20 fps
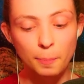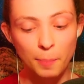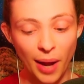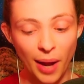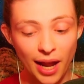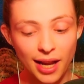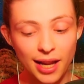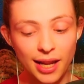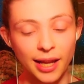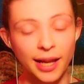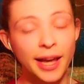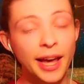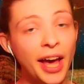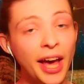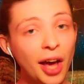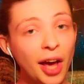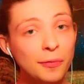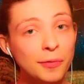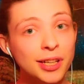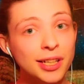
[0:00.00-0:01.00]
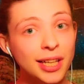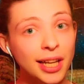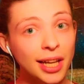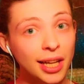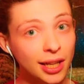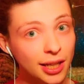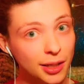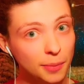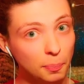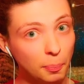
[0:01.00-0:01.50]
many have
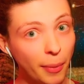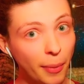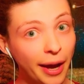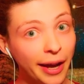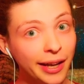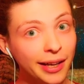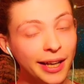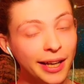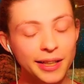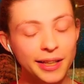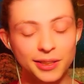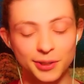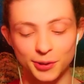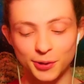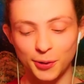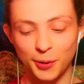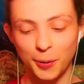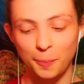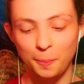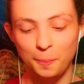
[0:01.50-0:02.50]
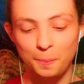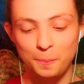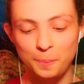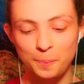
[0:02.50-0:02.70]
attained my nature